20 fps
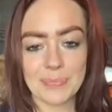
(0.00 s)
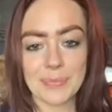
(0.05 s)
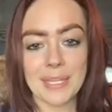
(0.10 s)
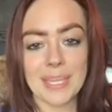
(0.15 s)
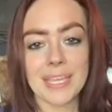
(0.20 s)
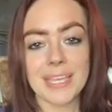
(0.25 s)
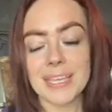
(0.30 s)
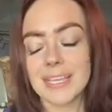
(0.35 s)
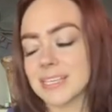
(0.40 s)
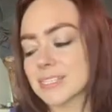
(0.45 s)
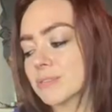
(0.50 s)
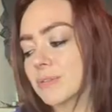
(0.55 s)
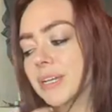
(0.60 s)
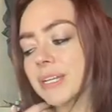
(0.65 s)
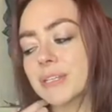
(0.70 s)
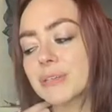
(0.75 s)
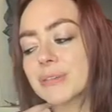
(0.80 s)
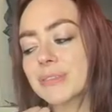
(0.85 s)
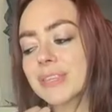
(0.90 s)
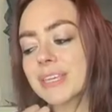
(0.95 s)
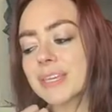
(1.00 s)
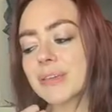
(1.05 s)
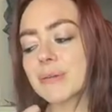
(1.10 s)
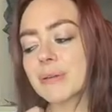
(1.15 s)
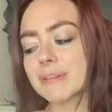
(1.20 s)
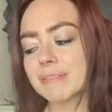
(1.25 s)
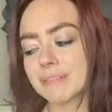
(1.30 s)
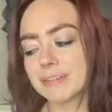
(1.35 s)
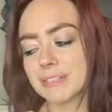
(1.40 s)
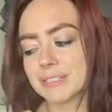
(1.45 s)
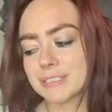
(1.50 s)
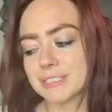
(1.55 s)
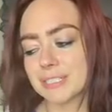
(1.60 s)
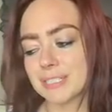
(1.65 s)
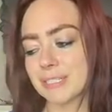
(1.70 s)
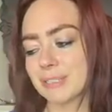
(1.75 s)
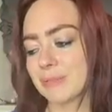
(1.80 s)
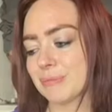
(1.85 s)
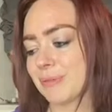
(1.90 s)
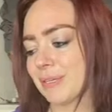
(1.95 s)
So I do think whoever you're
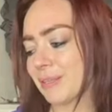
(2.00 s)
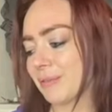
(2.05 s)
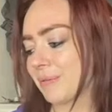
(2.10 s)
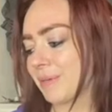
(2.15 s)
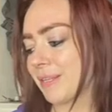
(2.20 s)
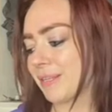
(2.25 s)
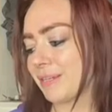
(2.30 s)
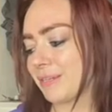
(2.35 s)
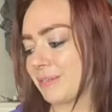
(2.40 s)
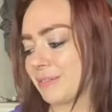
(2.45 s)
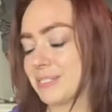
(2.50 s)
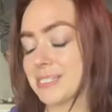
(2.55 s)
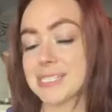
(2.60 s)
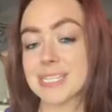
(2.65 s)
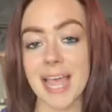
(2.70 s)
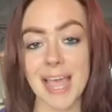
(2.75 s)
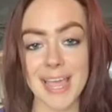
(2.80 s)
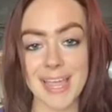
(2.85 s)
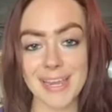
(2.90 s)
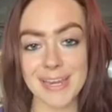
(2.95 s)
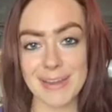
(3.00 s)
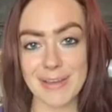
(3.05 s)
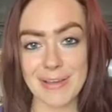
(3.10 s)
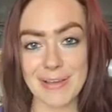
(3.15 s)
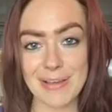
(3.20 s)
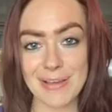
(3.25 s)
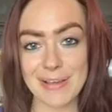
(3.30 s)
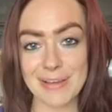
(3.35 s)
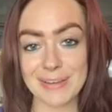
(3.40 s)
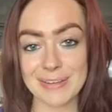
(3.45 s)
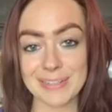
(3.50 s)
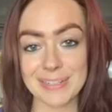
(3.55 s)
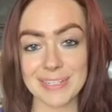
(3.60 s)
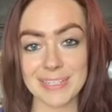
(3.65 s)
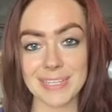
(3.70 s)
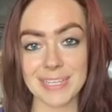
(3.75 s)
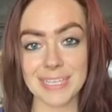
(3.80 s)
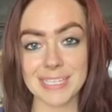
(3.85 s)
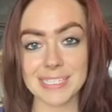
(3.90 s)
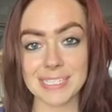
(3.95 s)
dealing with, whether you decide on
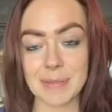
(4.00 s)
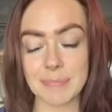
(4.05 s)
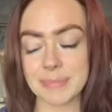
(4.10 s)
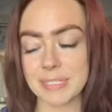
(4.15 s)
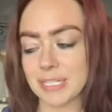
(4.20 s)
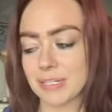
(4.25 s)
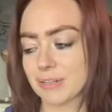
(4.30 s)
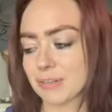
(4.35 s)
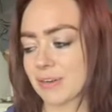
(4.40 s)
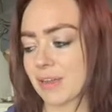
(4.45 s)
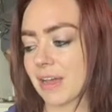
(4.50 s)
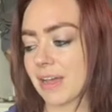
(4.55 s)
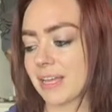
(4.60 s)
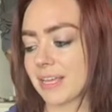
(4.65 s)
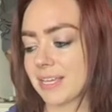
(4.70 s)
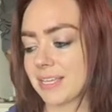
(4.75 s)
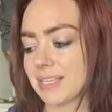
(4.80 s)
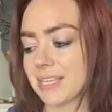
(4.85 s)
accepting or not,